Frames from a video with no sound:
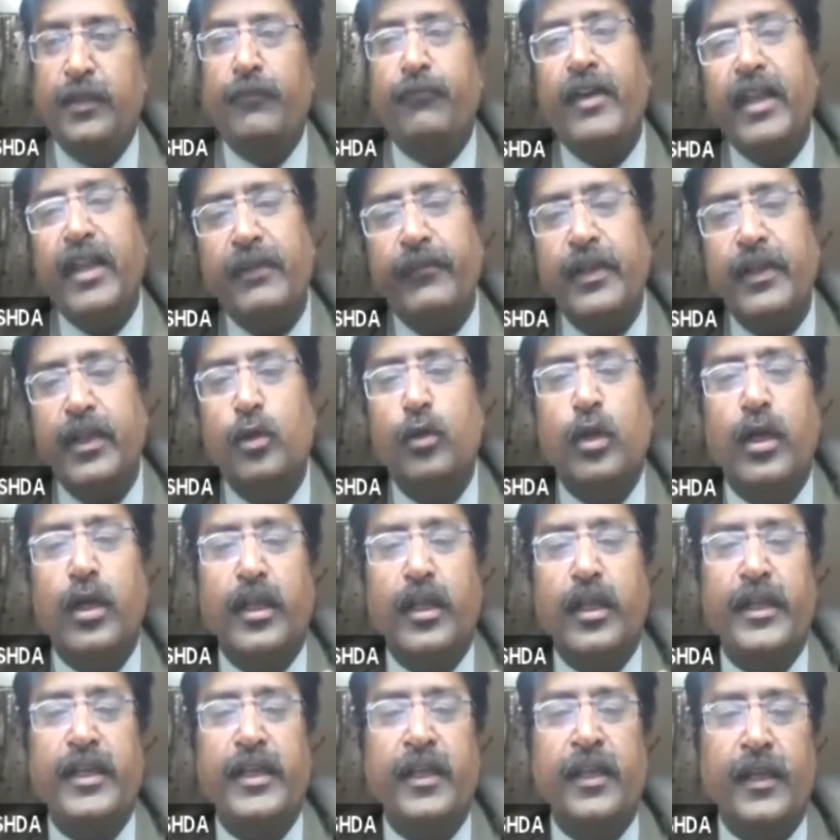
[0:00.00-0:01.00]
Wherever you are
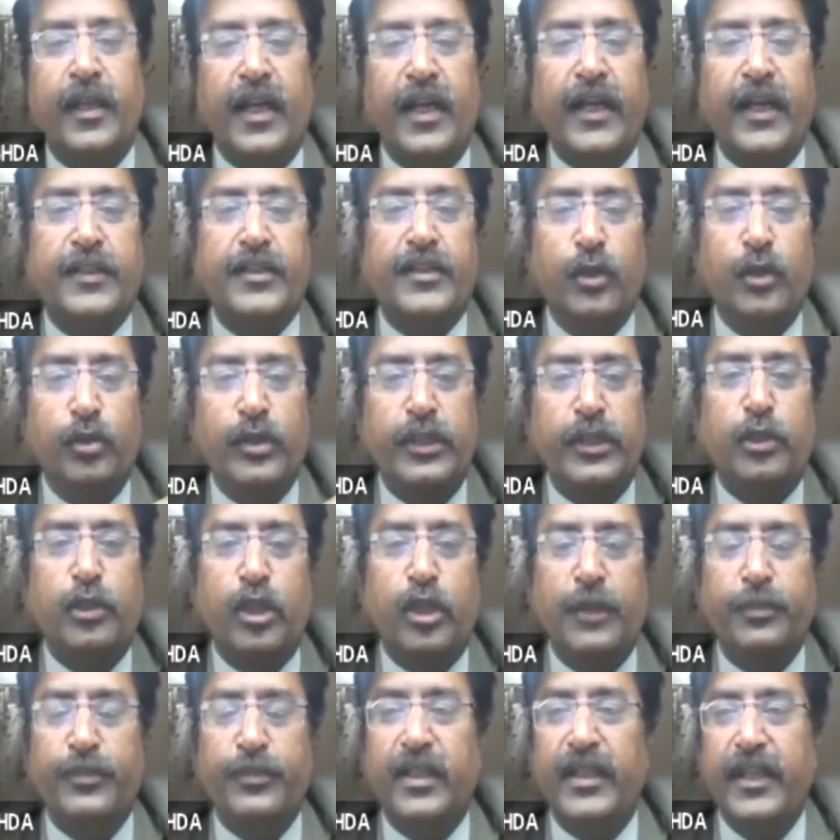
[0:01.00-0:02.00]
getting grants, you need to
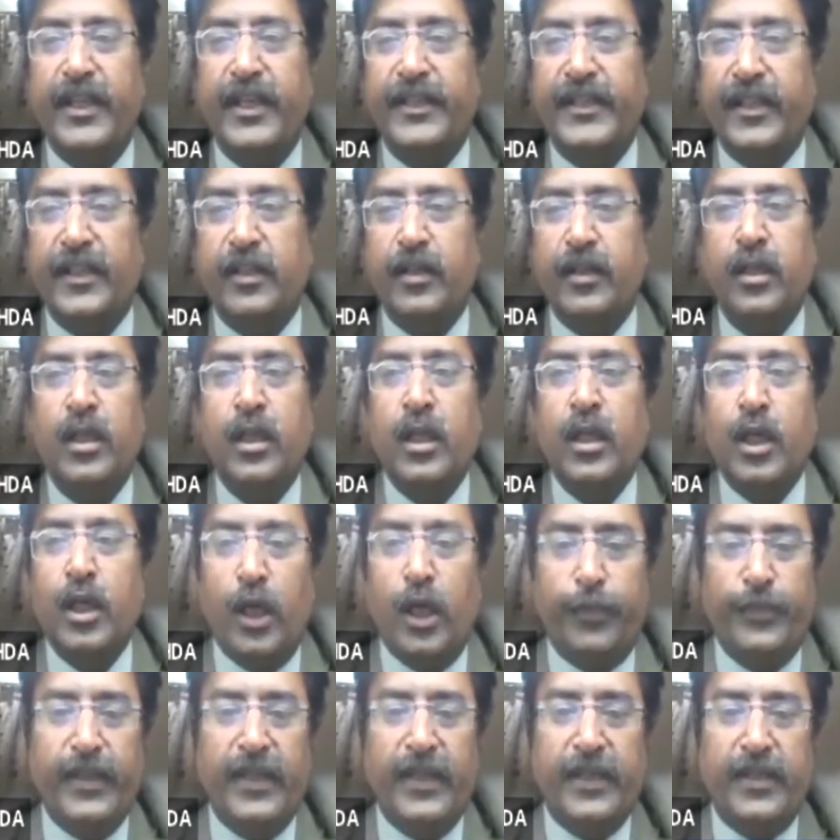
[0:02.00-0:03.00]
keep the letter
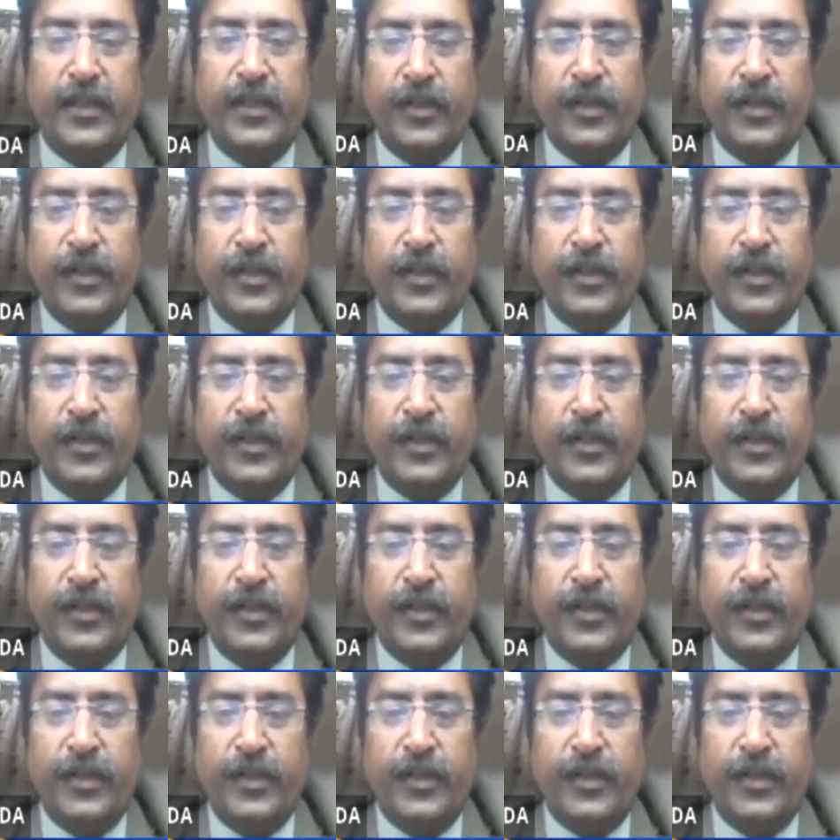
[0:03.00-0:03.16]
of that